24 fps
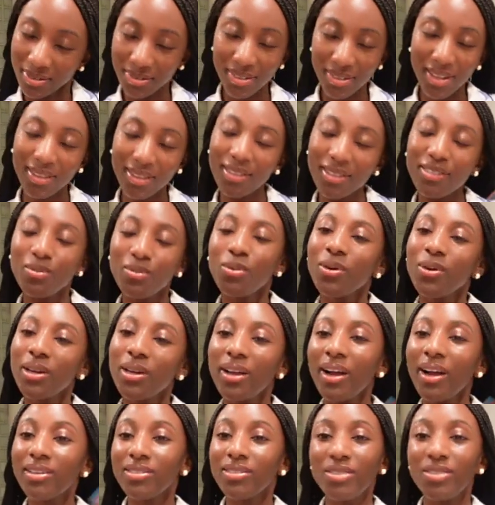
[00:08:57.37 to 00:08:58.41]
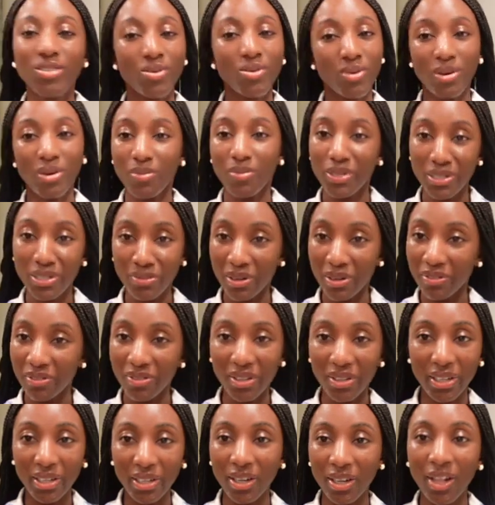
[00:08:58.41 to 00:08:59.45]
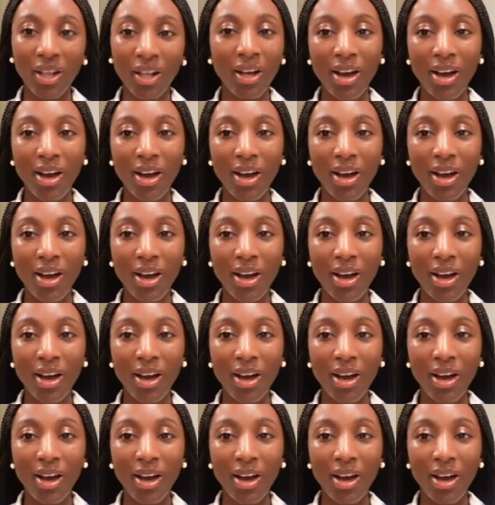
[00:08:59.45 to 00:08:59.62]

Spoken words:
At this point, I just don't want to miss my flight.